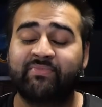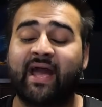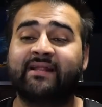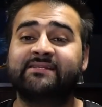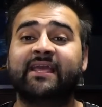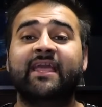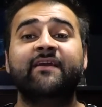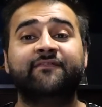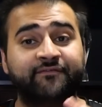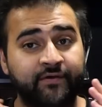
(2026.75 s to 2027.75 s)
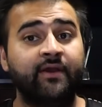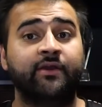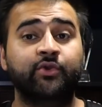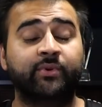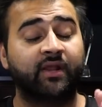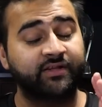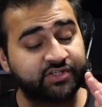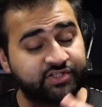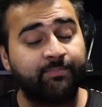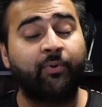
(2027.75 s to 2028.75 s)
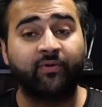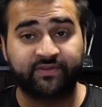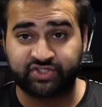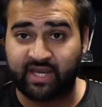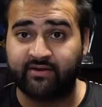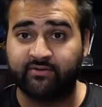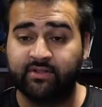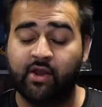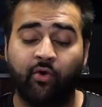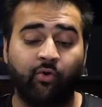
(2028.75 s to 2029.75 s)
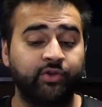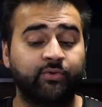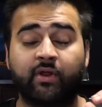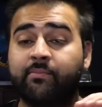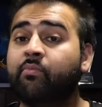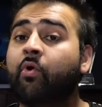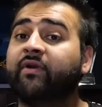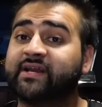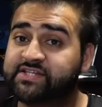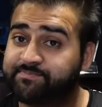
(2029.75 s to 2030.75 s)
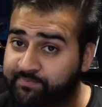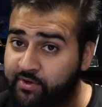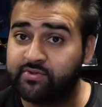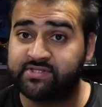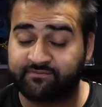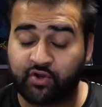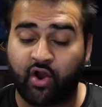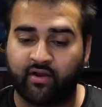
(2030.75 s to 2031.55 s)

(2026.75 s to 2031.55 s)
And if you would like to support the channel, or you would like more exclusive